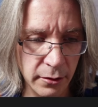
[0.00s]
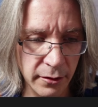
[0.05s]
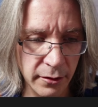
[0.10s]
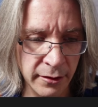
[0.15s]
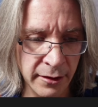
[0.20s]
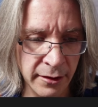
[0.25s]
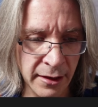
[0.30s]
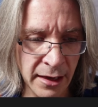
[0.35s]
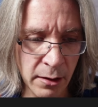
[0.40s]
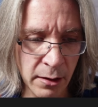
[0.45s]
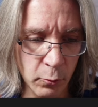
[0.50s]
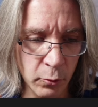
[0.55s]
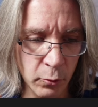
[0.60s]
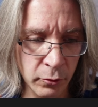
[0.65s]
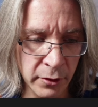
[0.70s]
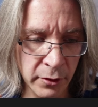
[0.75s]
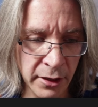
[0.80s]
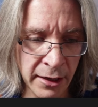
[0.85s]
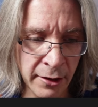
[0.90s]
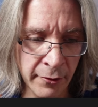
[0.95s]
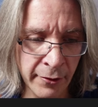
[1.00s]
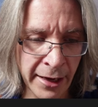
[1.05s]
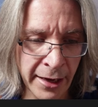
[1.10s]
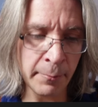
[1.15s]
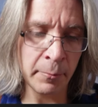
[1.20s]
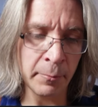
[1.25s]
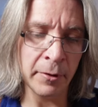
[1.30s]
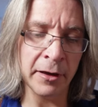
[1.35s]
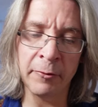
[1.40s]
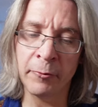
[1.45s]
That will now
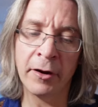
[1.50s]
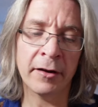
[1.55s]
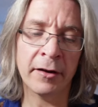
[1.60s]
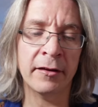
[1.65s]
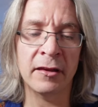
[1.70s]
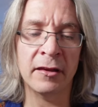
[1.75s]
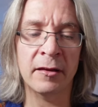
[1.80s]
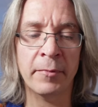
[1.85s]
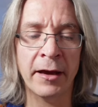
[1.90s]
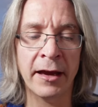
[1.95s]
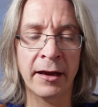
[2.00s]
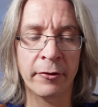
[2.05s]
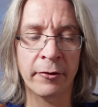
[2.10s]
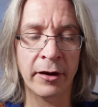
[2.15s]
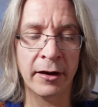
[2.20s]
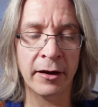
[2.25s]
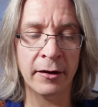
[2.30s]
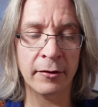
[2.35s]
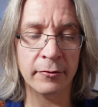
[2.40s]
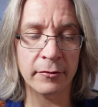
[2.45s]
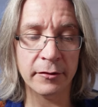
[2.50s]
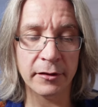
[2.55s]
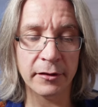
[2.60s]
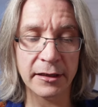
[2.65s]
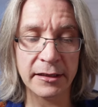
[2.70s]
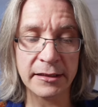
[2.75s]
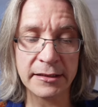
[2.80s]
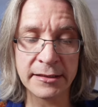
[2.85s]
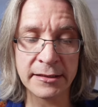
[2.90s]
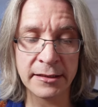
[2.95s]
happily run in the background,
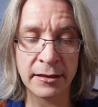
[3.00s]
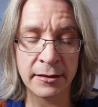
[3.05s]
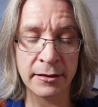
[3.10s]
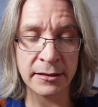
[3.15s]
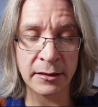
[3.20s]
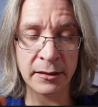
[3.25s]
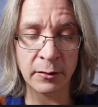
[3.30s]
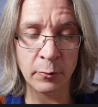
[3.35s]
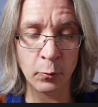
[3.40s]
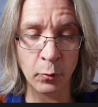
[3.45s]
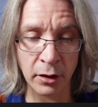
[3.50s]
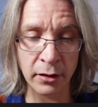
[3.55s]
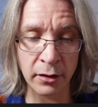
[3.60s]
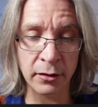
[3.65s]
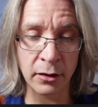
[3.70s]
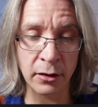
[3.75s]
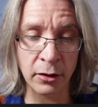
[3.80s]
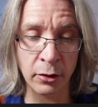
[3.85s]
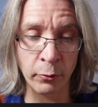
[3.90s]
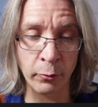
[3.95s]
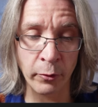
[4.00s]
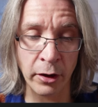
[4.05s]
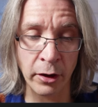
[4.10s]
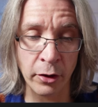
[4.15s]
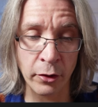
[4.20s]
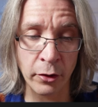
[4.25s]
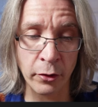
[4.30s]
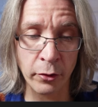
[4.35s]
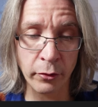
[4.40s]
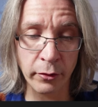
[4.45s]
inserting one new
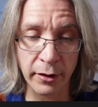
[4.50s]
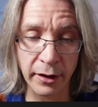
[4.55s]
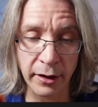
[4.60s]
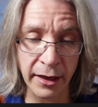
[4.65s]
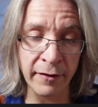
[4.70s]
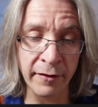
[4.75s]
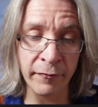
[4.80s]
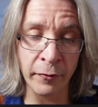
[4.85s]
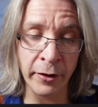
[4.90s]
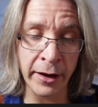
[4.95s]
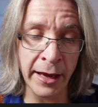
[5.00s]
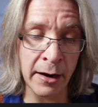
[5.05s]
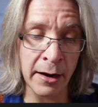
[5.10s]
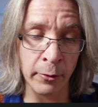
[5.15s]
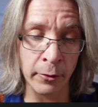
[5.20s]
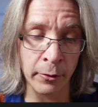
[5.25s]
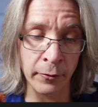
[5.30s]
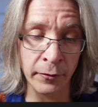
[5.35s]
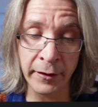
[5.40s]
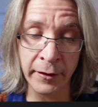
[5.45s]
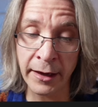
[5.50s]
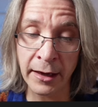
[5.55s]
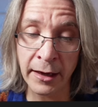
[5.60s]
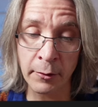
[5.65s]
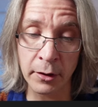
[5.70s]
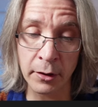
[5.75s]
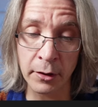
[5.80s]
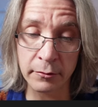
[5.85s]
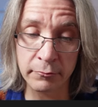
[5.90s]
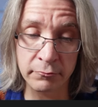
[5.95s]
row every hour on the
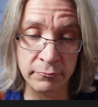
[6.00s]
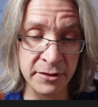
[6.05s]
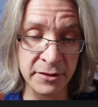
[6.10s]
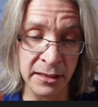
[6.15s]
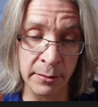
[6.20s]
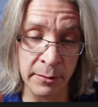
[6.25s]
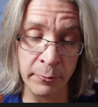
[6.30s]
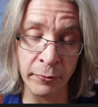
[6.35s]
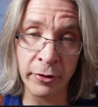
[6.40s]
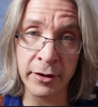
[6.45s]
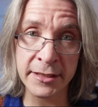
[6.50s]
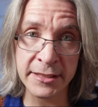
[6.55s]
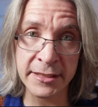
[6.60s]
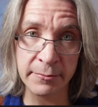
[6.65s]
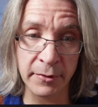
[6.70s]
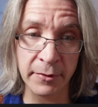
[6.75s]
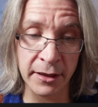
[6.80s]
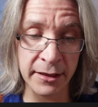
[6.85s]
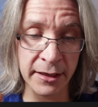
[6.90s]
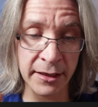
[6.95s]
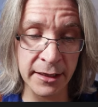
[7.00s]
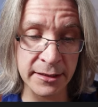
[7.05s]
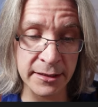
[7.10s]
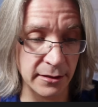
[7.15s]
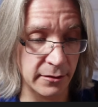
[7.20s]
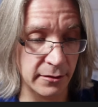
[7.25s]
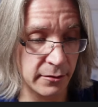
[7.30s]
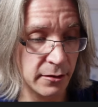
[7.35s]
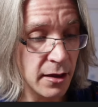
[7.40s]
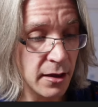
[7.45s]
hour, summarizing my
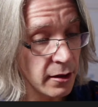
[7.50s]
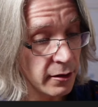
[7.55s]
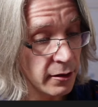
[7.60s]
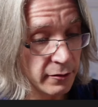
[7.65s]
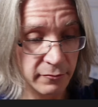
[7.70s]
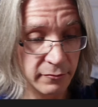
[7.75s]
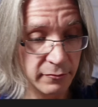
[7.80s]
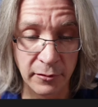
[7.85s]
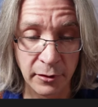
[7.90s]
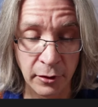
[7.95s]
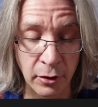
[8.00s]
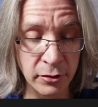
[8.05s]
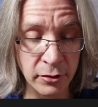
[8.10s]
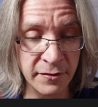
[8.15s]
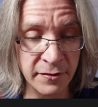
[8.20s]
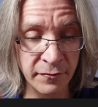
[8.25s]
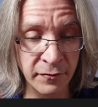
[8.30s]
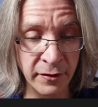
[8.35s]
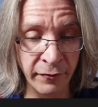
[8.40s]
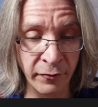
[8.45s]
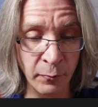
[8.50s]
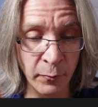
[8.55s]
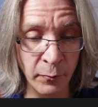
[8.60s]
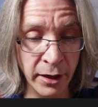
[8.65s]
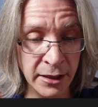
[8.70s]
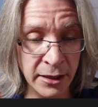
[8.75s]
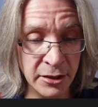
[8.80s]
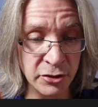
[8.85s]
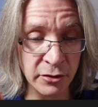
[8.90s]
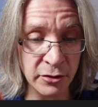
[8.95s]
data. Lots of different
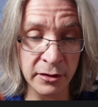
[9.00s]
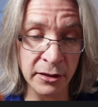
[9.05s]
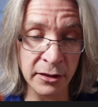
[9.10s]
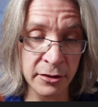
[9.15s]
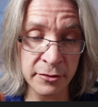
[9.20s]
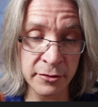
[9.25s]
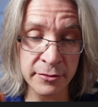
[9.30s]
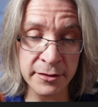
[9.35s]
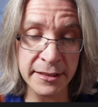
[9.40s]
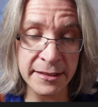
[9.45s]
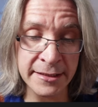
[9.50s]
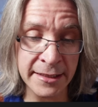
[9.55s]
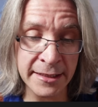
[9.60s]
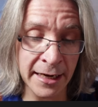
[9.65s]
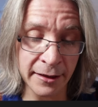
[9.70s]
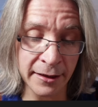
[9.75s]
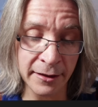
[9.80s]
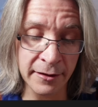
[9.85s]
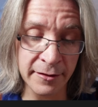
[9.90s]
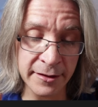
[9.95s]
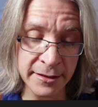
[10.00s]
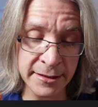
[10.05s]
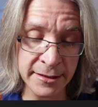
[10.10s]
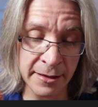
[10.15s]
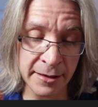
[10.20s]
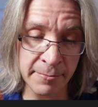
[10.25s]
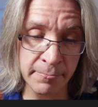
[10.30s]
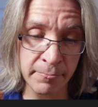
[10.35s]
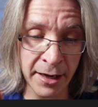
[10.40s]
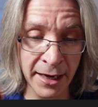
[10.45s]
ways you can use exactly the
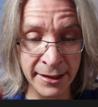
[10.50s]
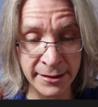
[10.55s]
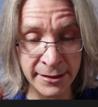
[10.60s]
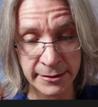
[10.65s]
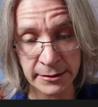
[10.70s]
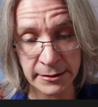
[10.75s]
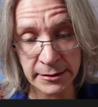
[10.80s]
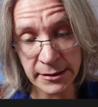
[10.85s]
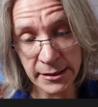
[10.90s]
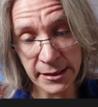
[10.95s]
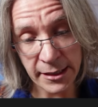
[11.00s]
same pattern.